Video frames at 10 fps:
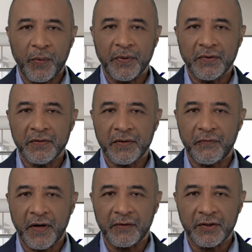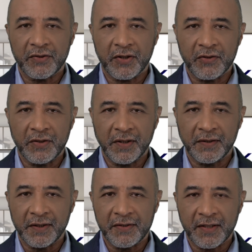for the purposes of our
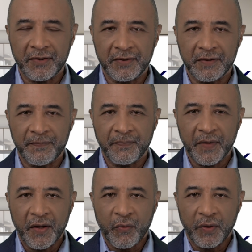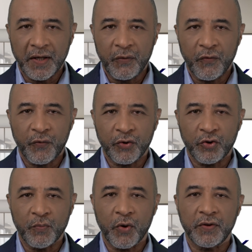discussion in this section, when I
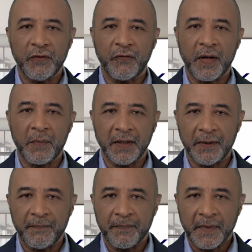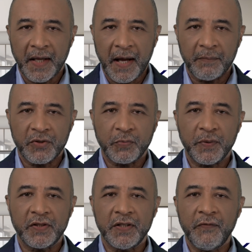refer to multifamily, I'm
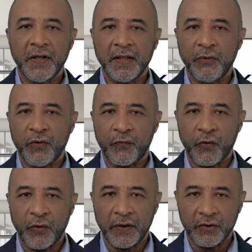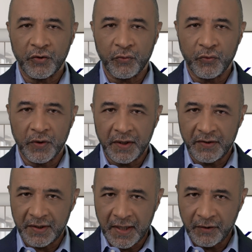specifically referring to
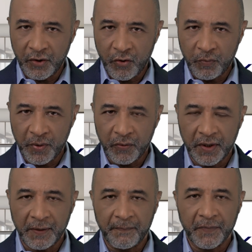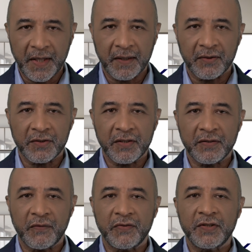a standalone building that
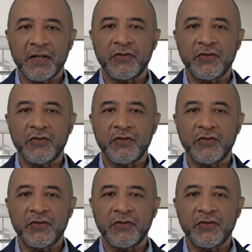consists of